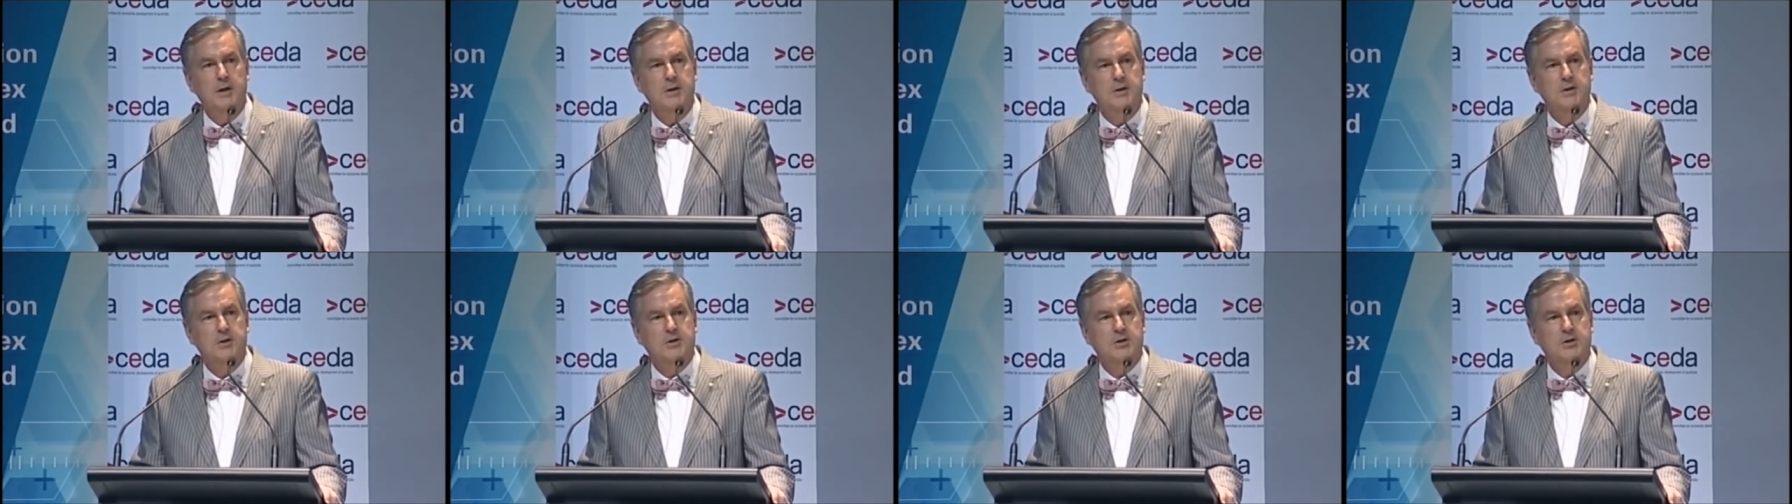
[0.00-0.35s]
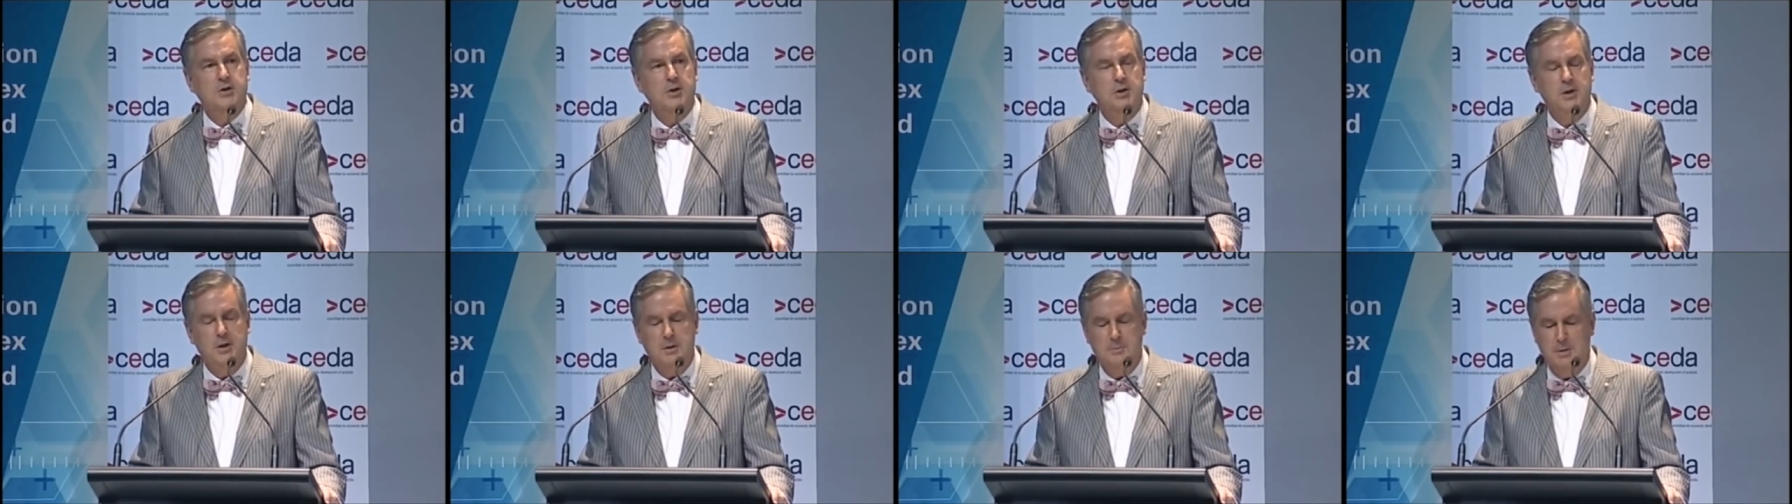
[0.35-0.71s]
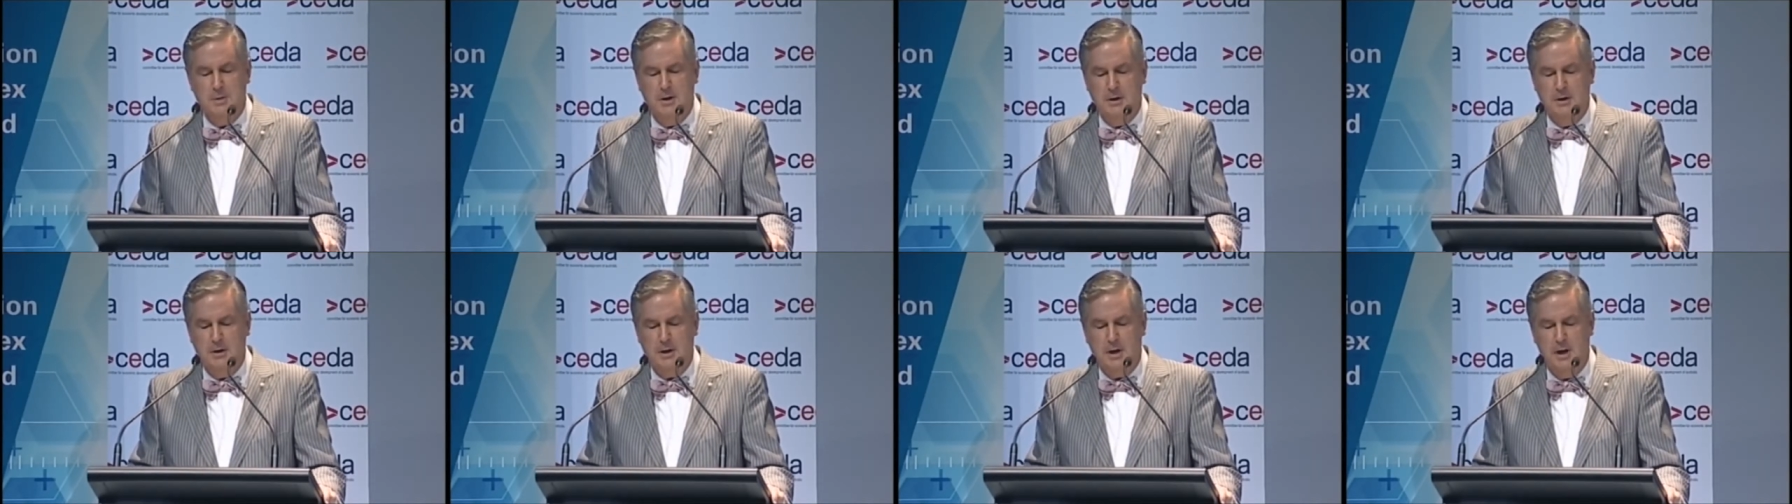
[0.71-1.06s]
discerning
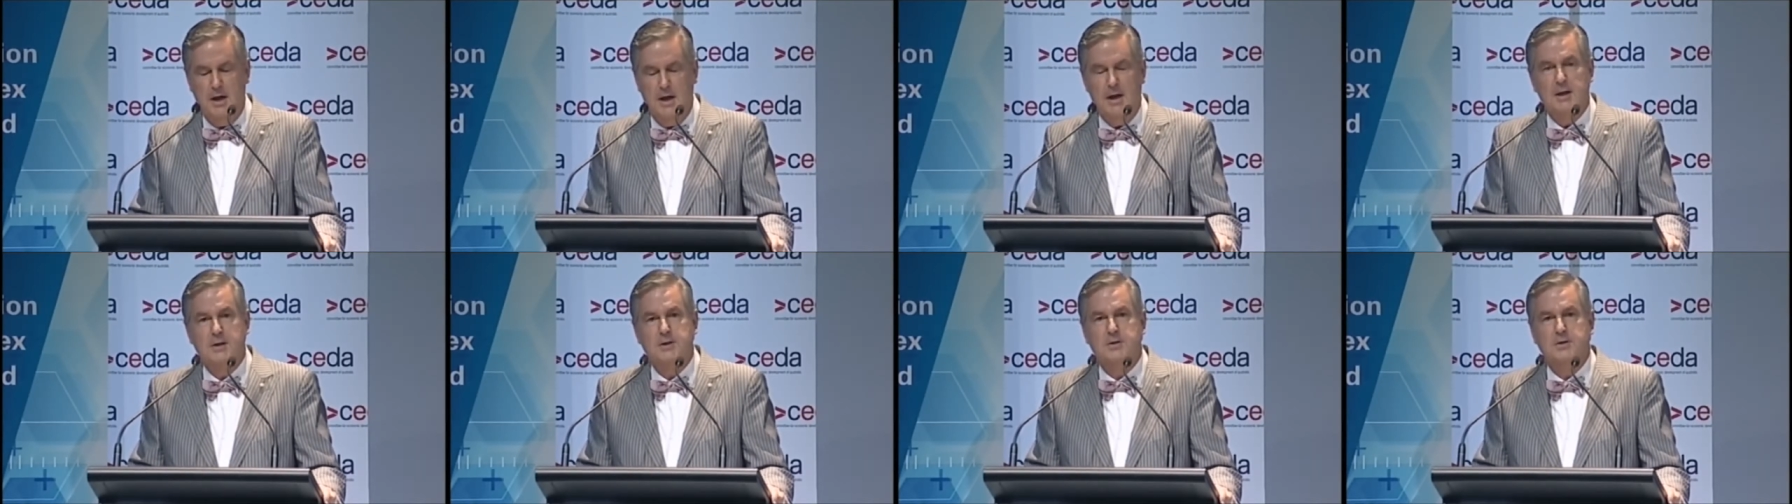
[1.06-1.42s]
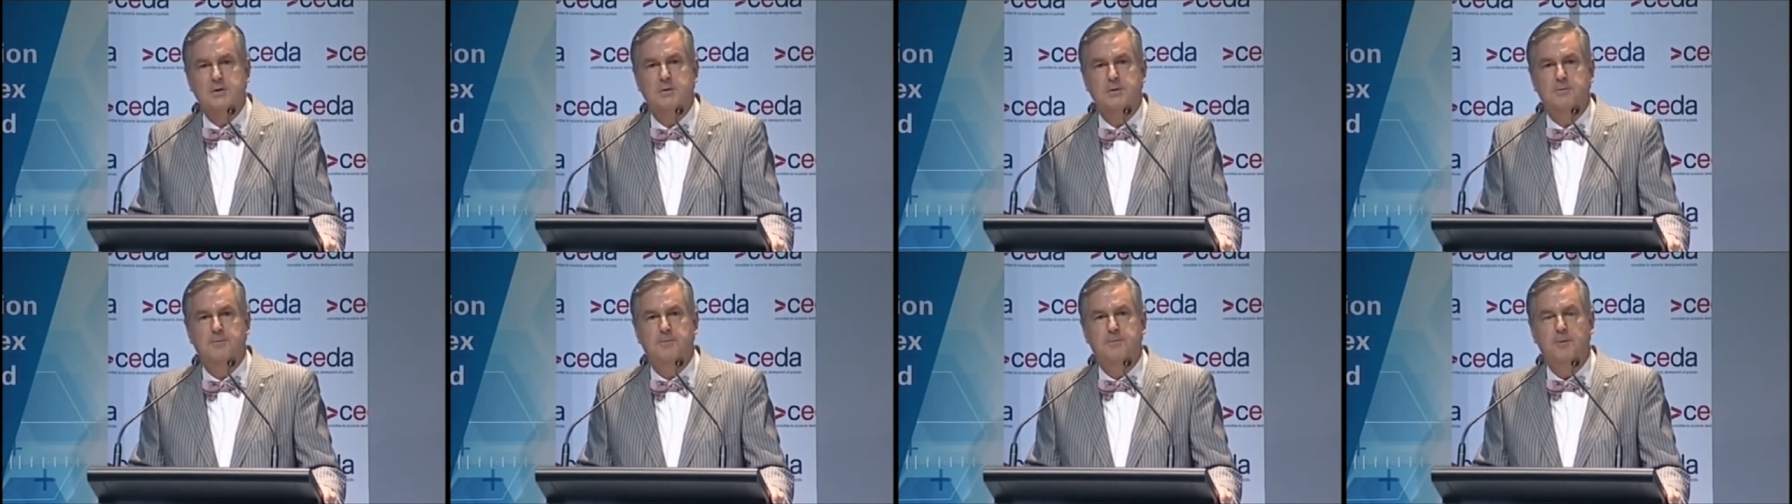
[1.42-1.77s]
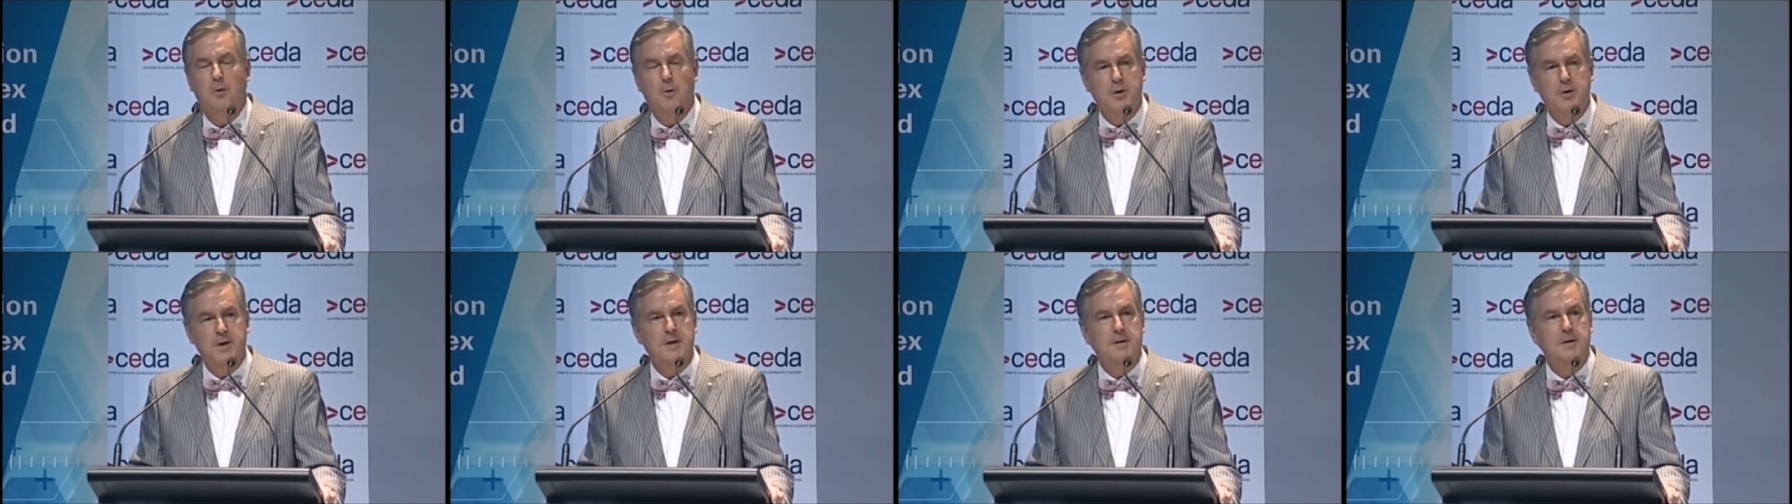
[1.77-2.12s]
middle class of
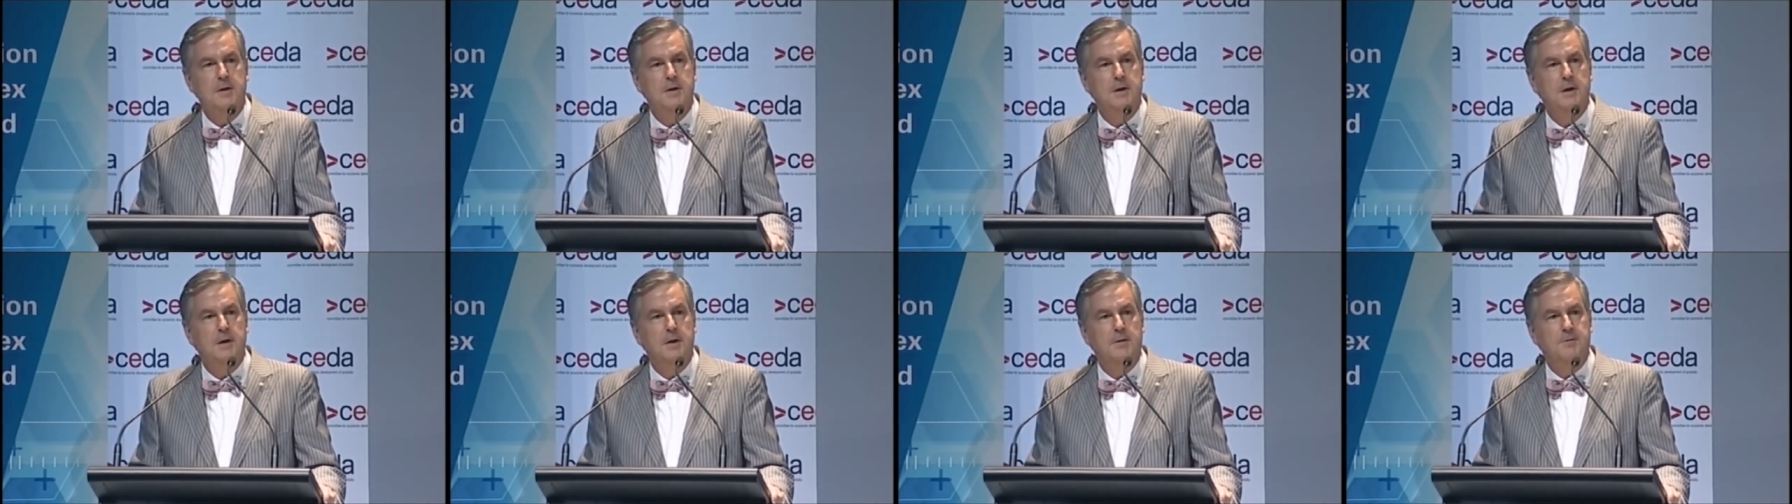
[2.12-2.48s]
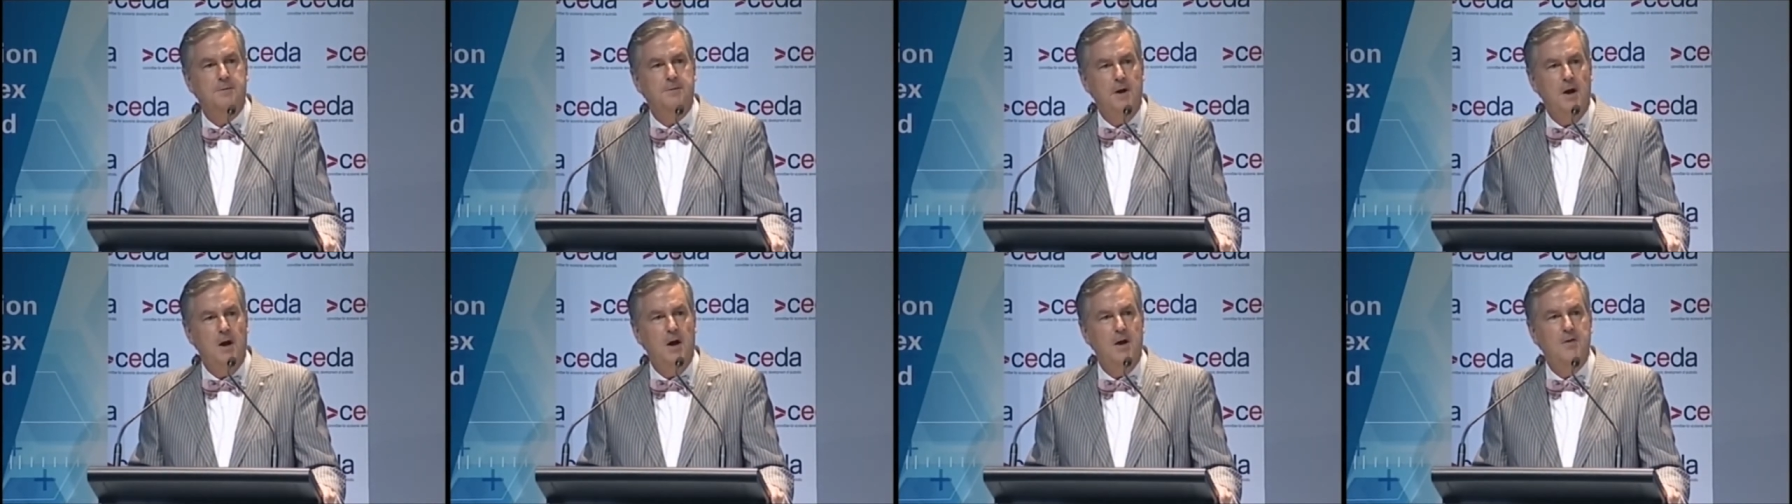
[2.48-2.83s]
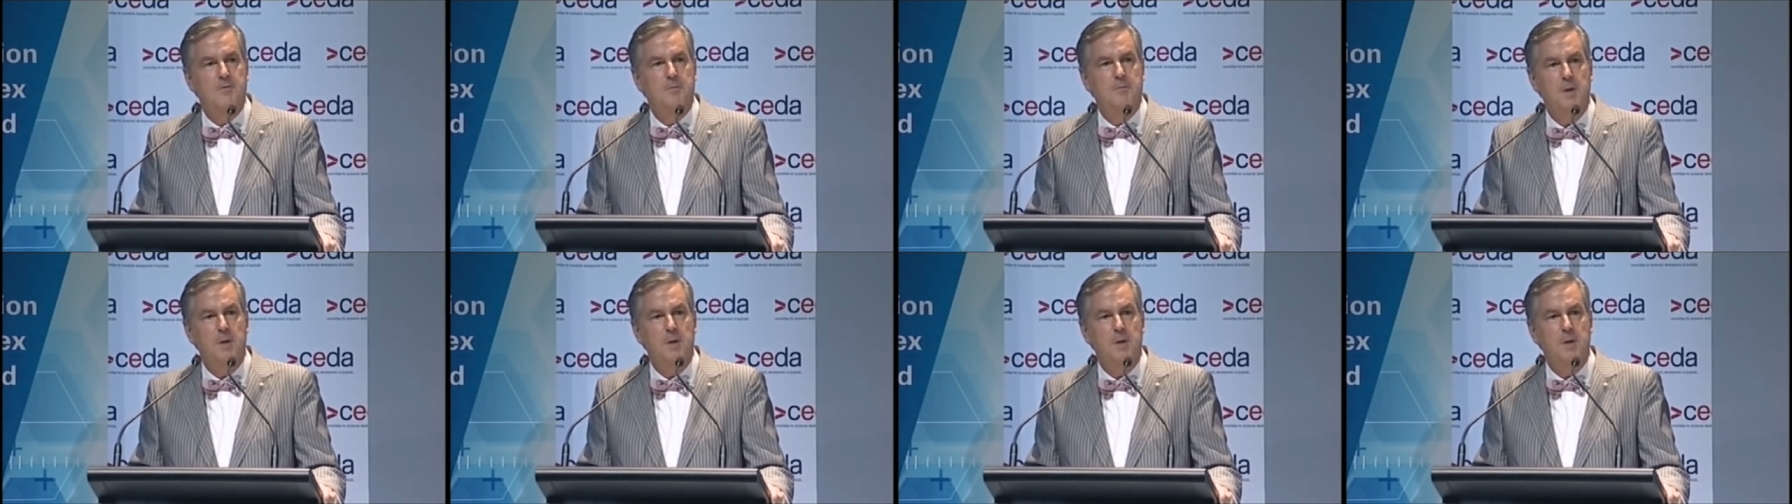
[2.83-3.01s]
45